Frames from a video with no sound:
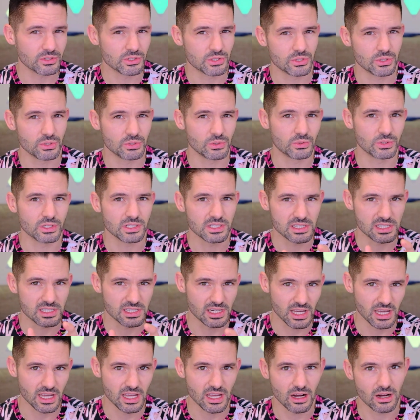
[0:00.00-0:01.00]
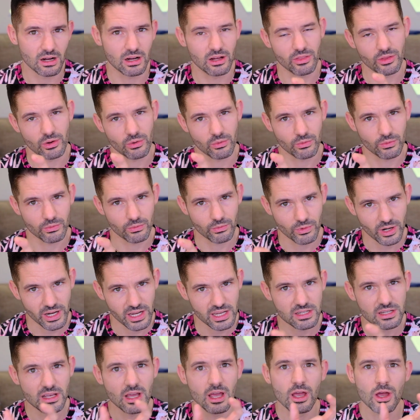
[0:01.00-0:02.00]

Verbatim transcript: to stay on the right